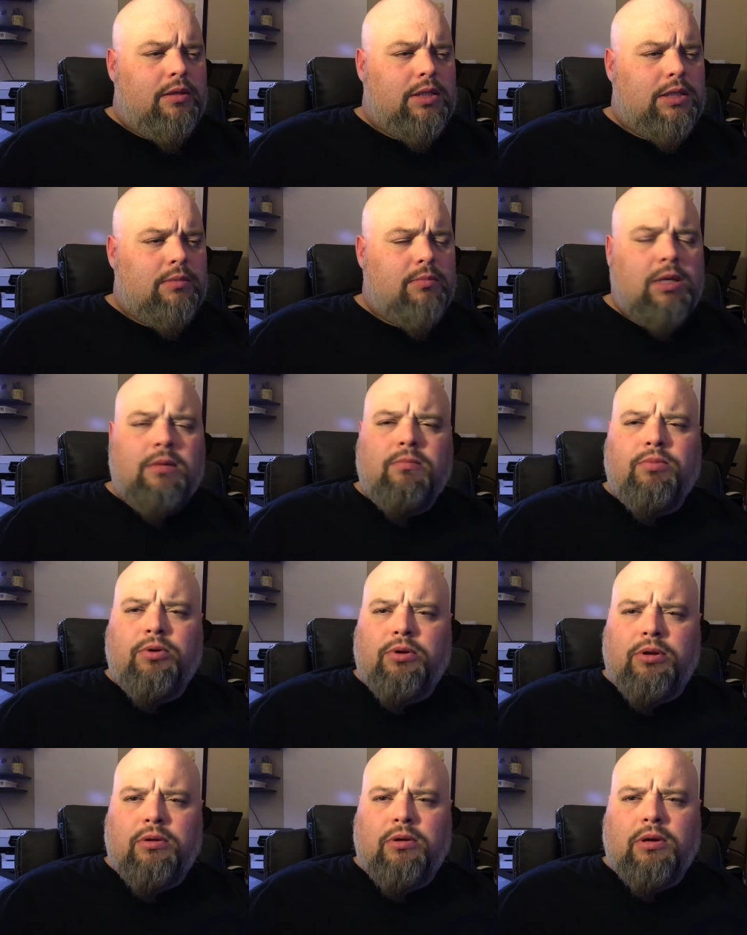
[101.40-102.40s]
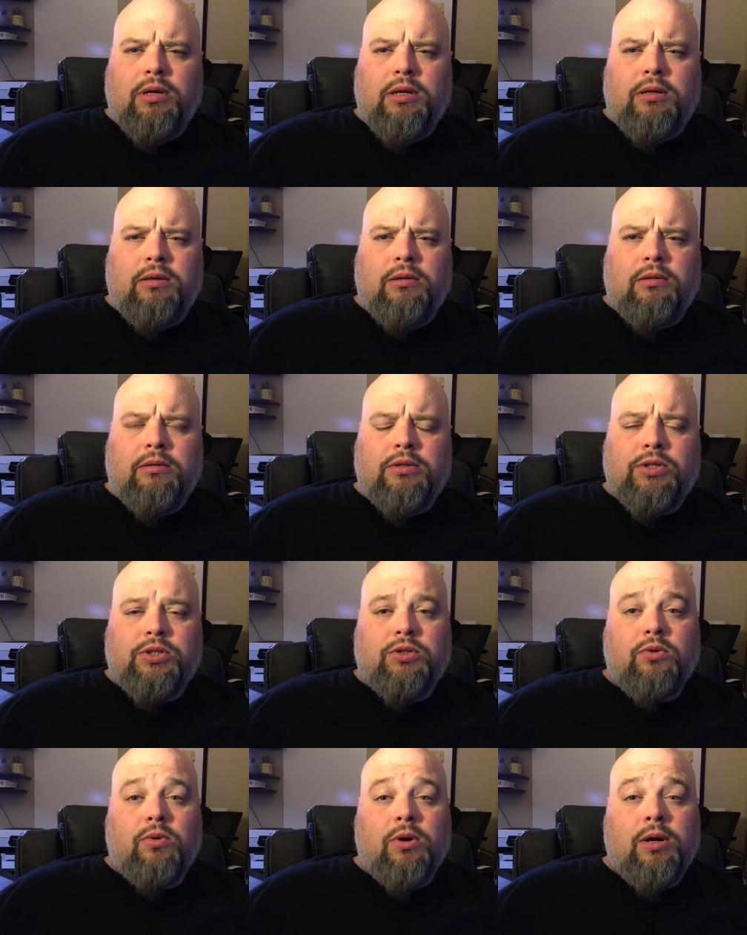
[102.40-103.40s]
some input on the
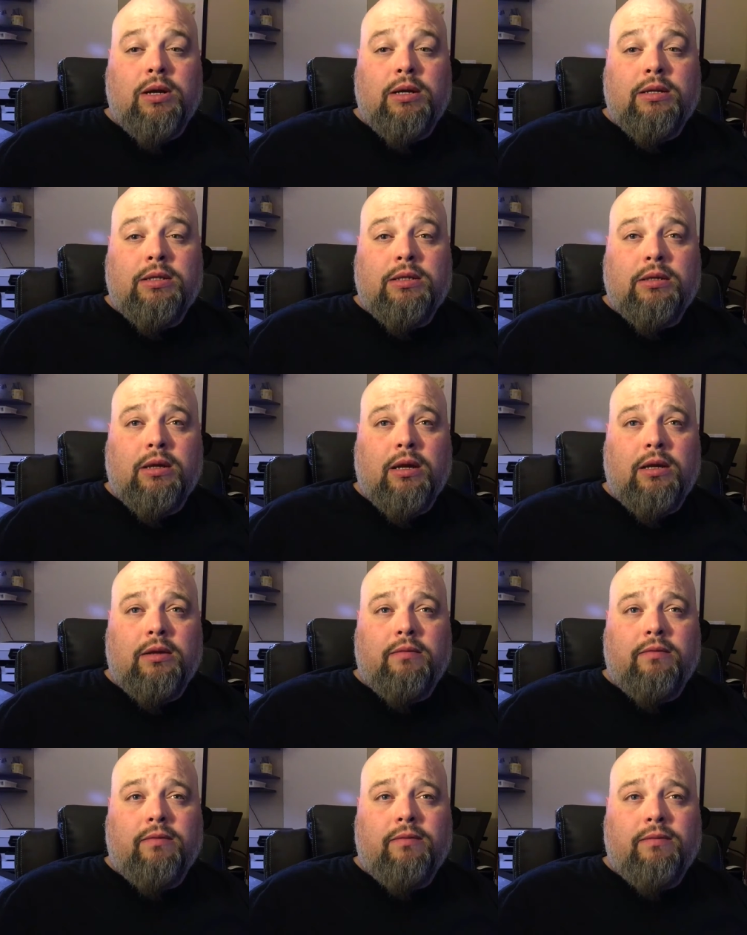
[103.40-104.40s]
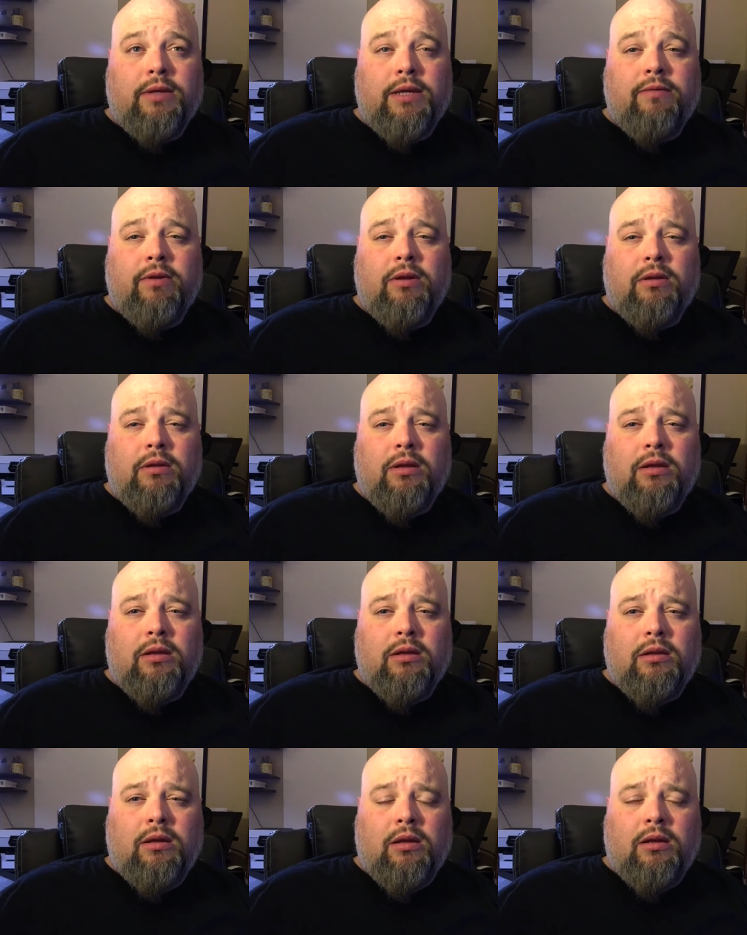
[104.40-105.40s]
story to kind of give it
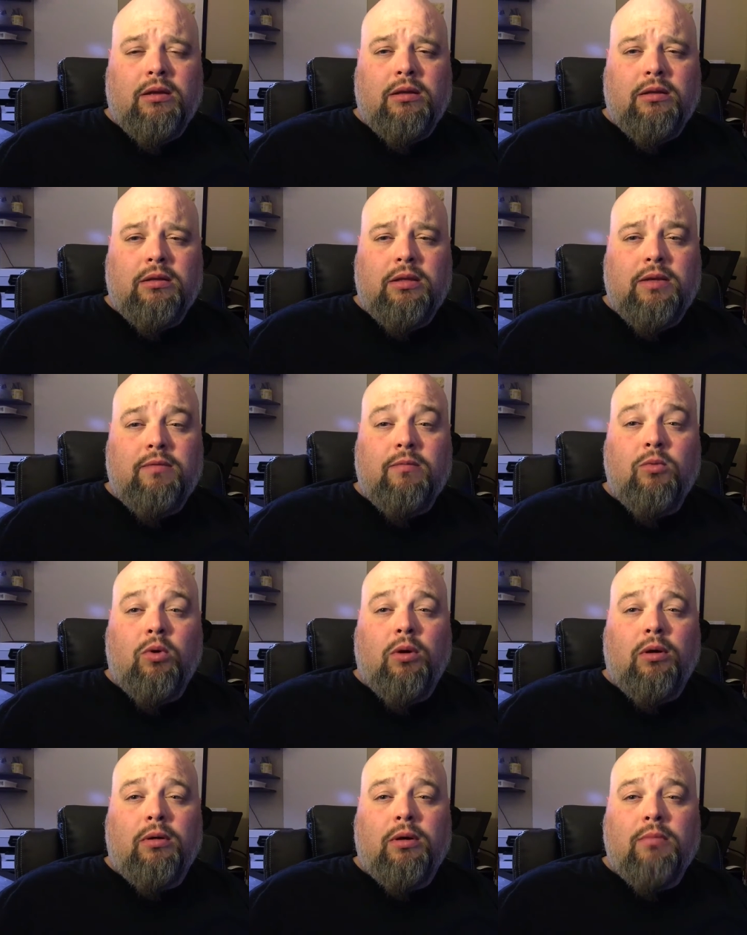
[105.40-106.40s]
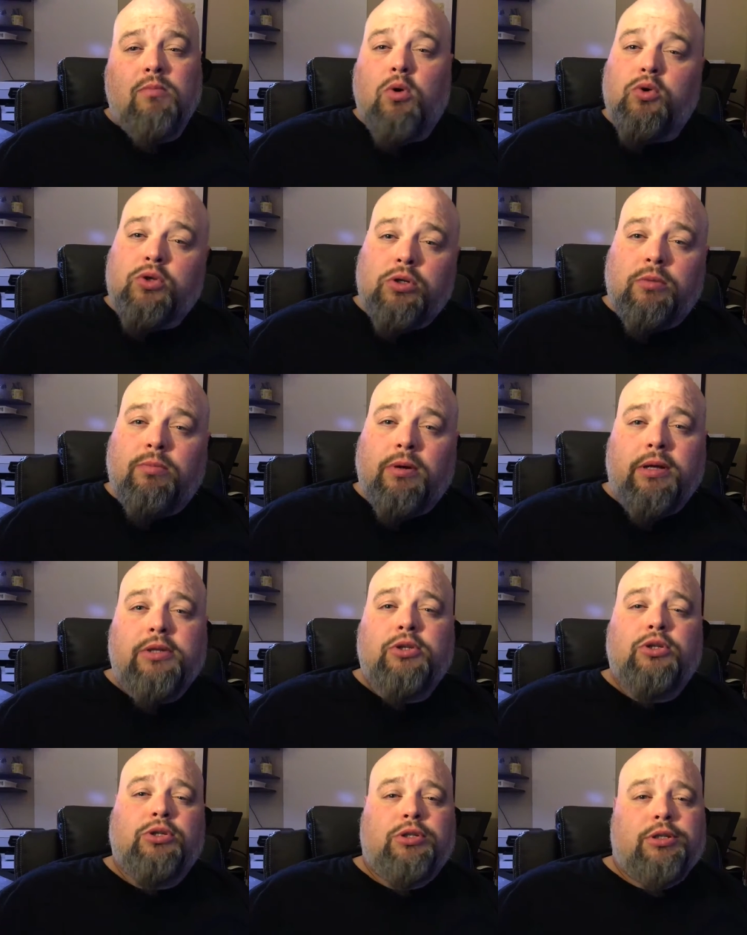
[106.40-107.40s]
even more emotional
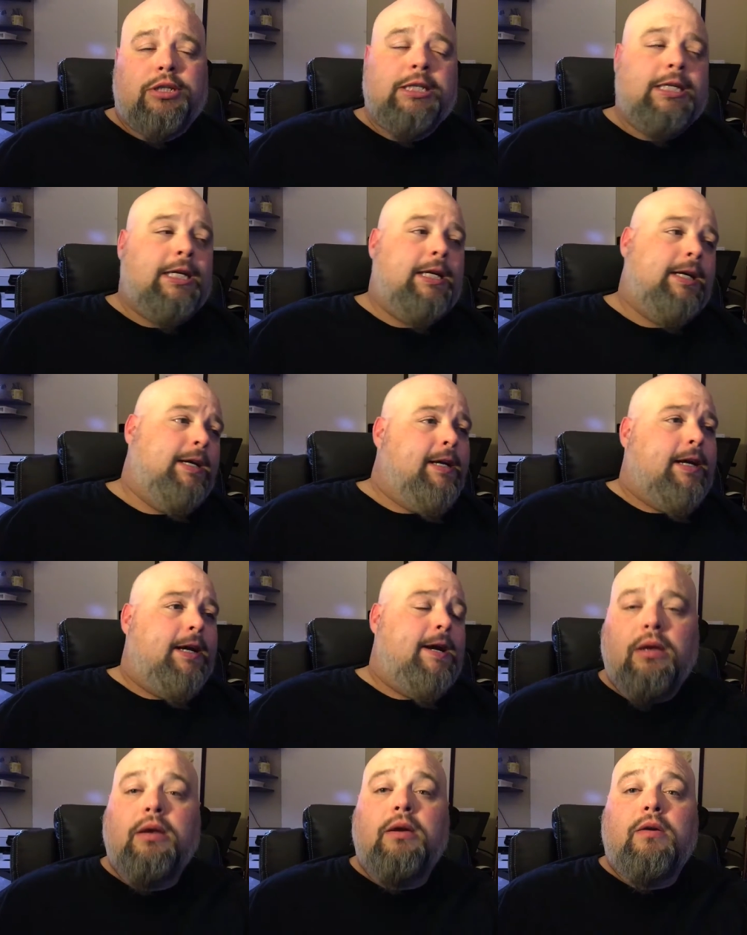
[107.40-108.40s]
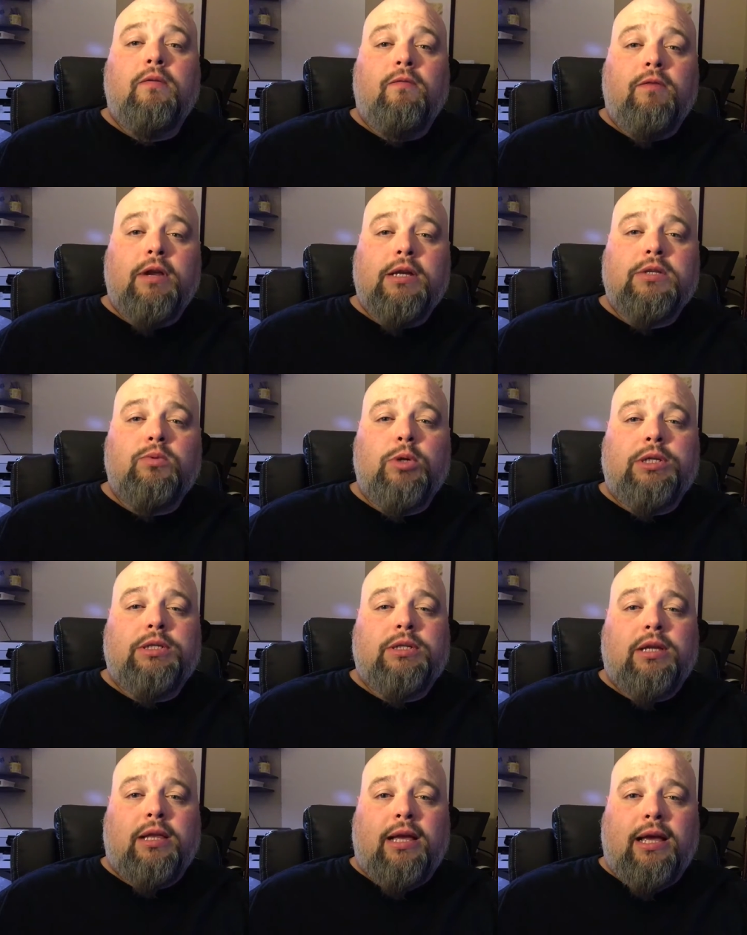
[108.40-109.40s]
punch. For next
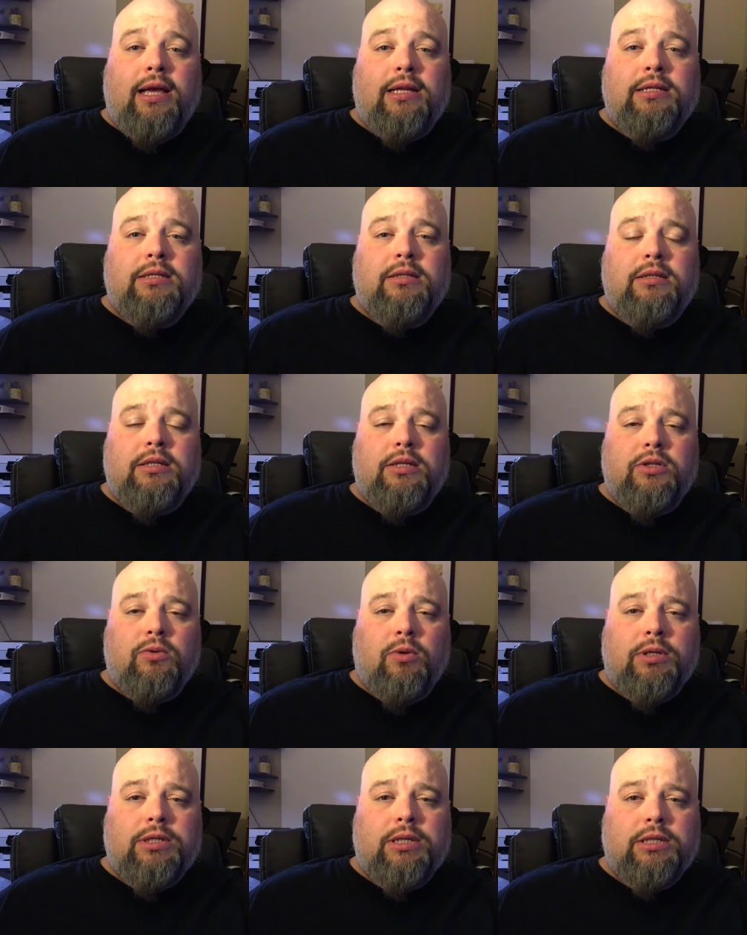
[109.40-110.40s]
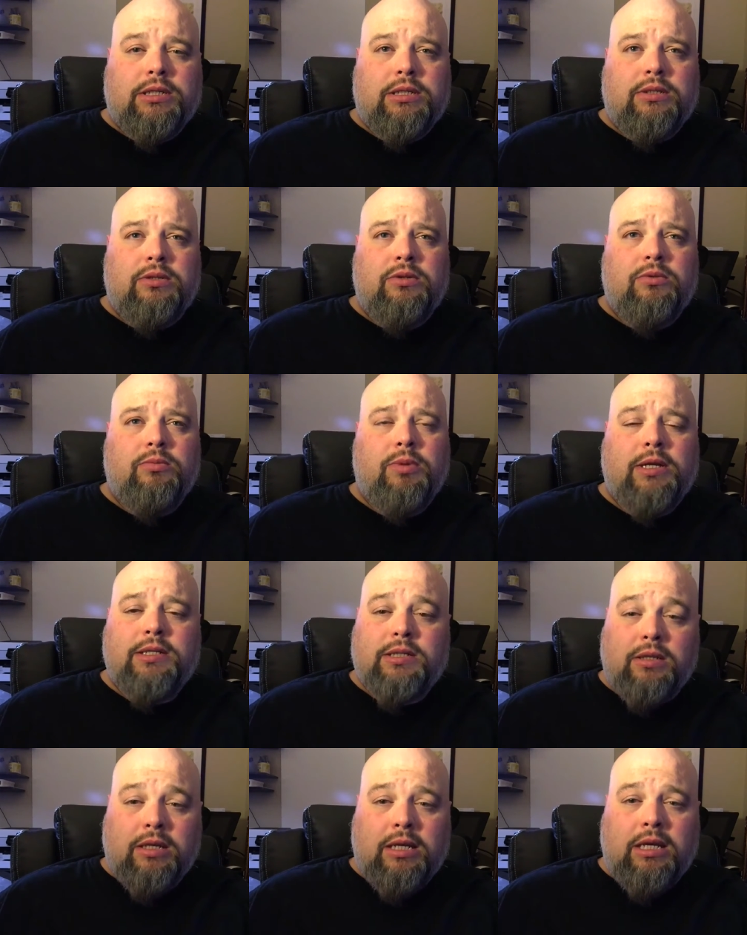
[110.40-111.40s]
week's class, the teacher wants us to
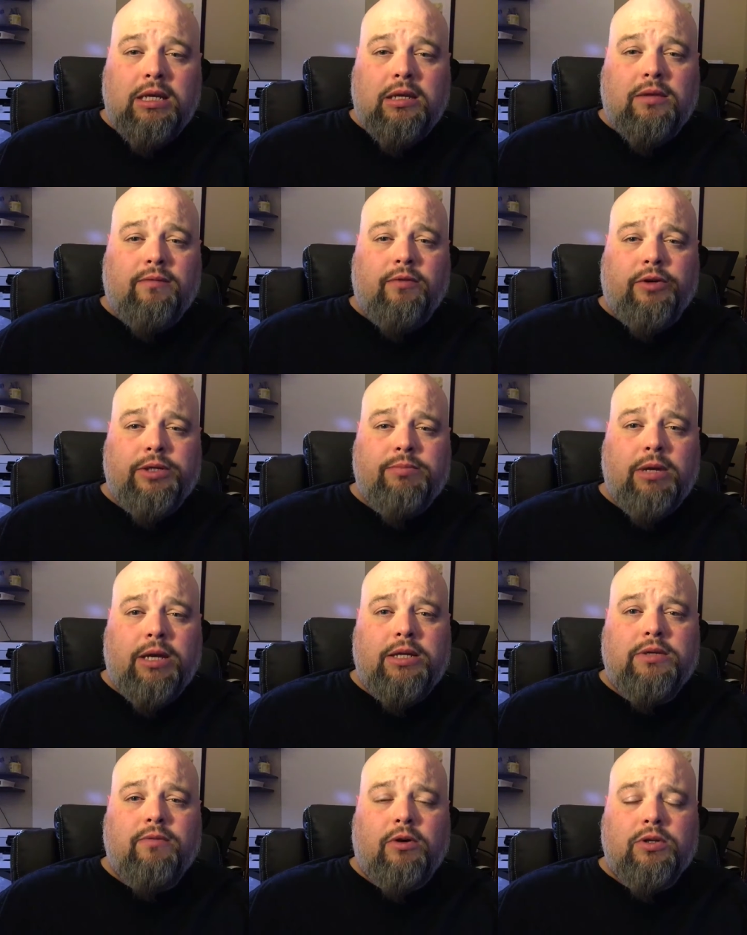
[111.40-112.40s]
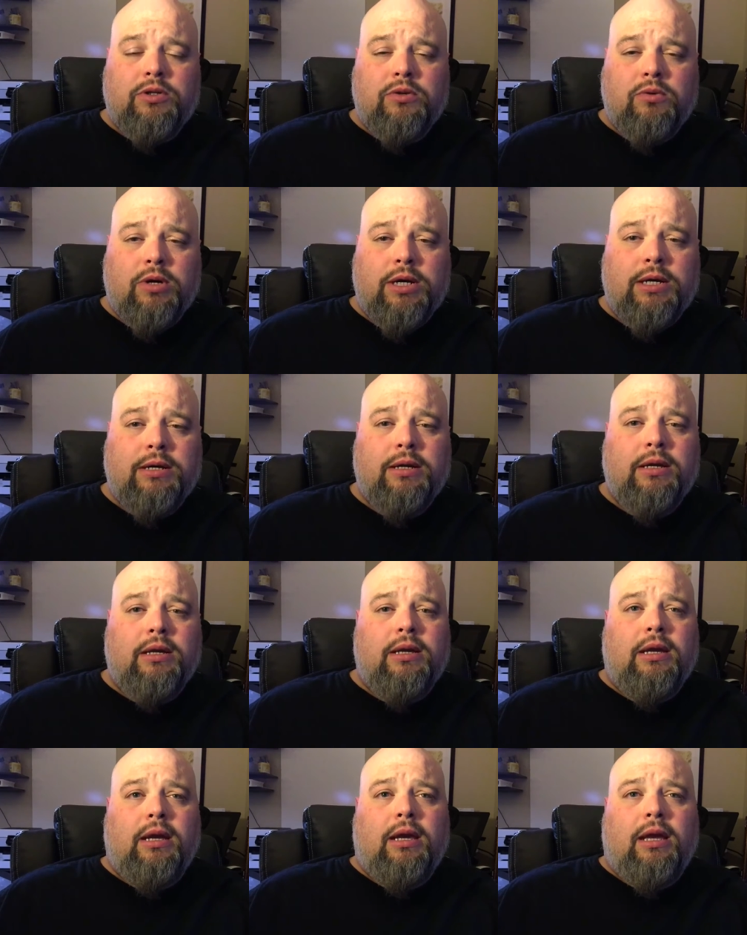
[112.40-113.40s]
pencil and ink the first page of our story
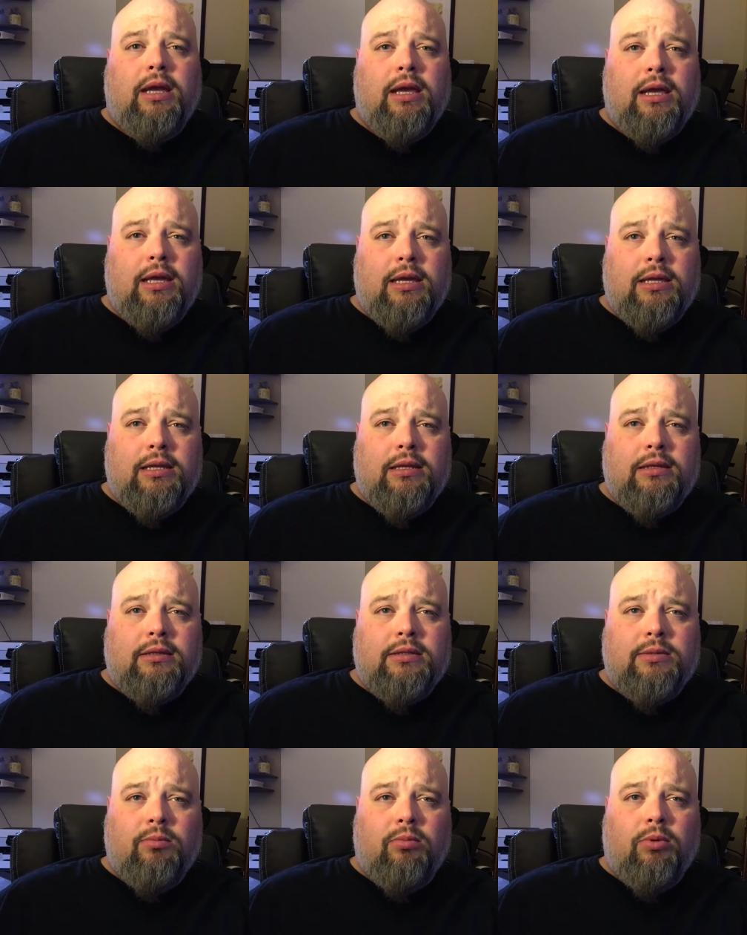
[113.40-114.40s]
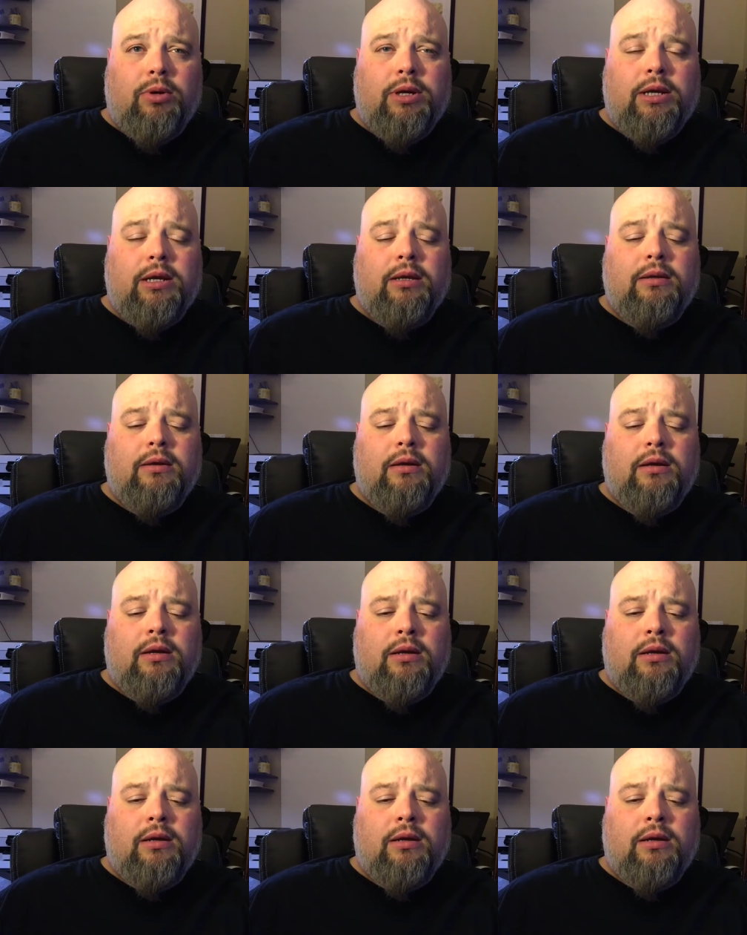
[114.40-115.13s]
and to bring